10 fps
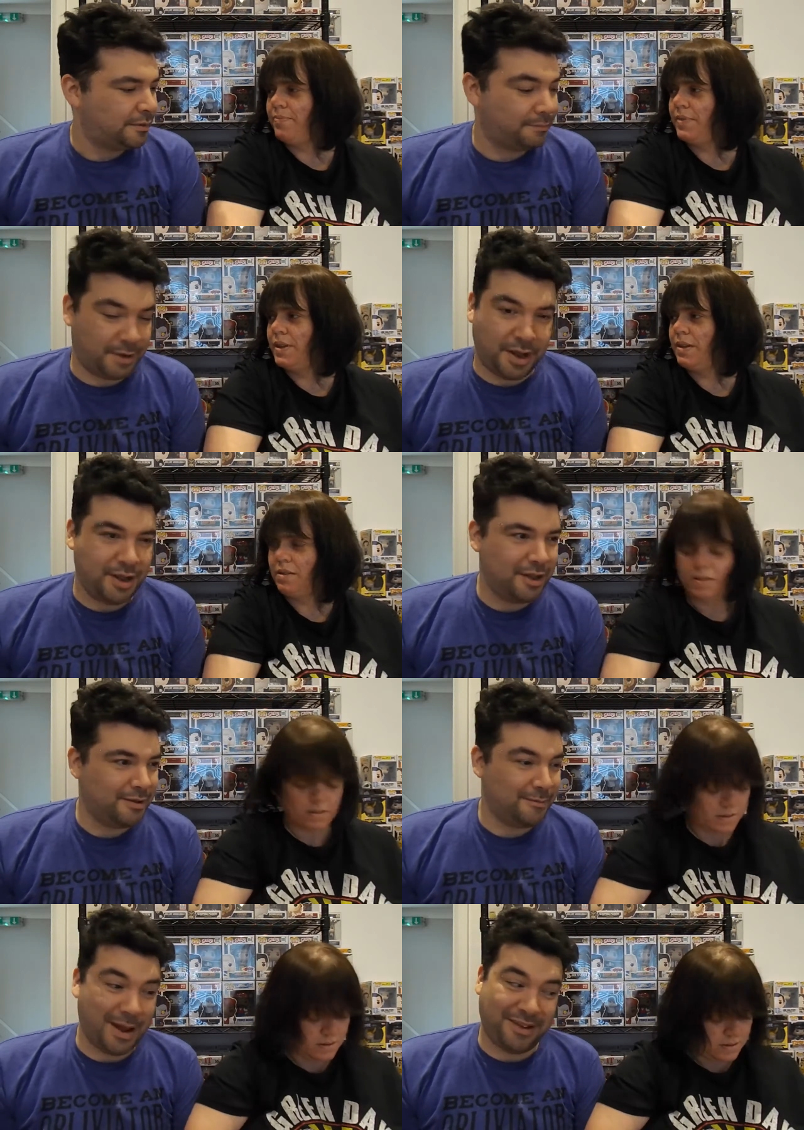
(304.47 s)
Speaker 1: No.
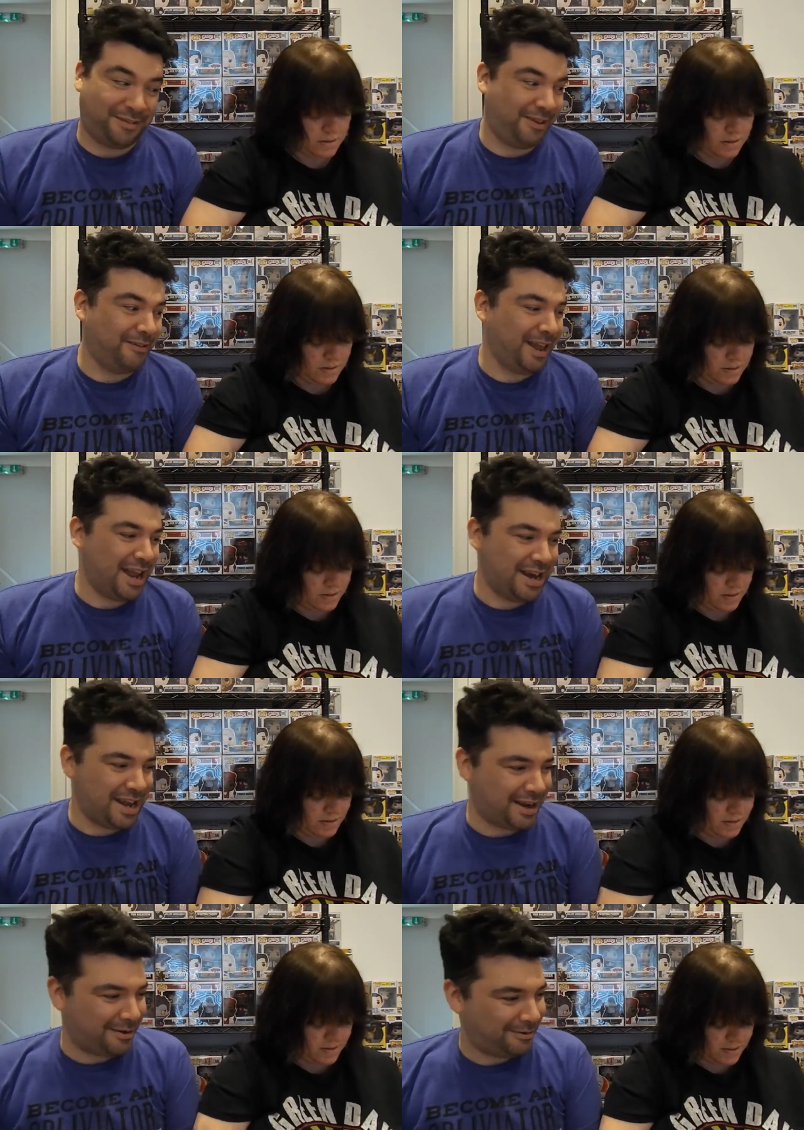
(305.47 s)
Well, it's too late
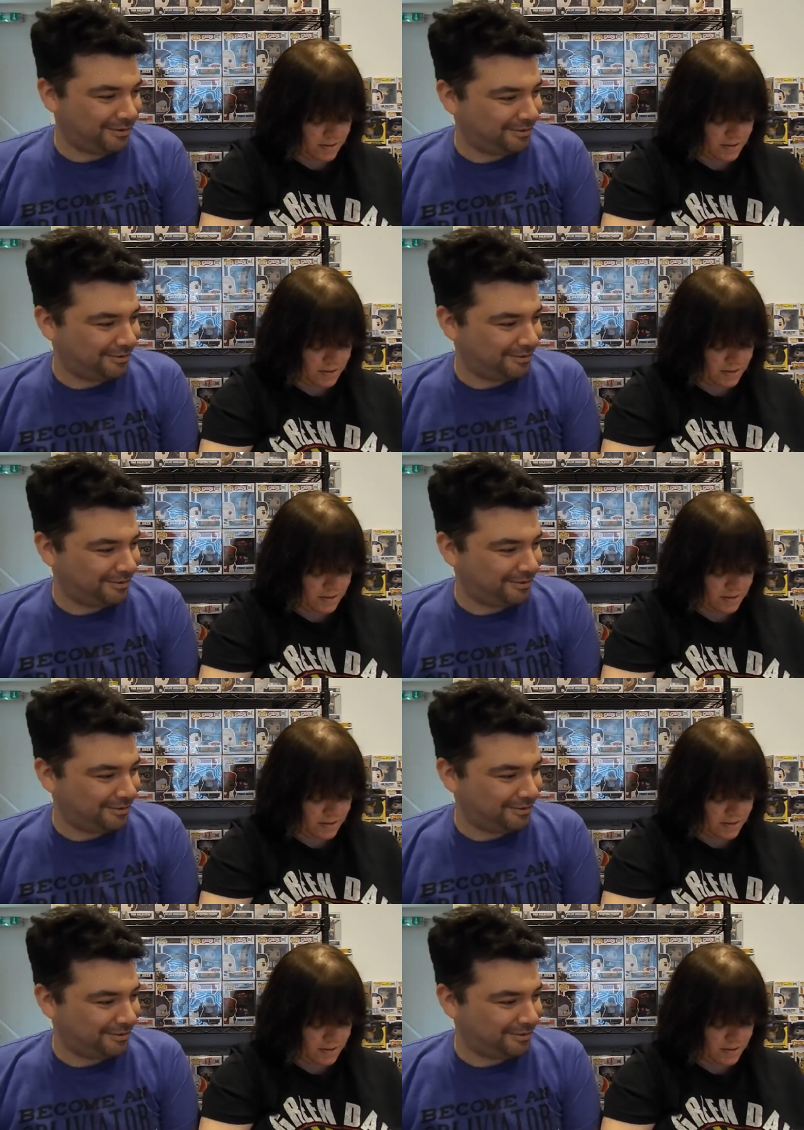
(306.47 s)
now.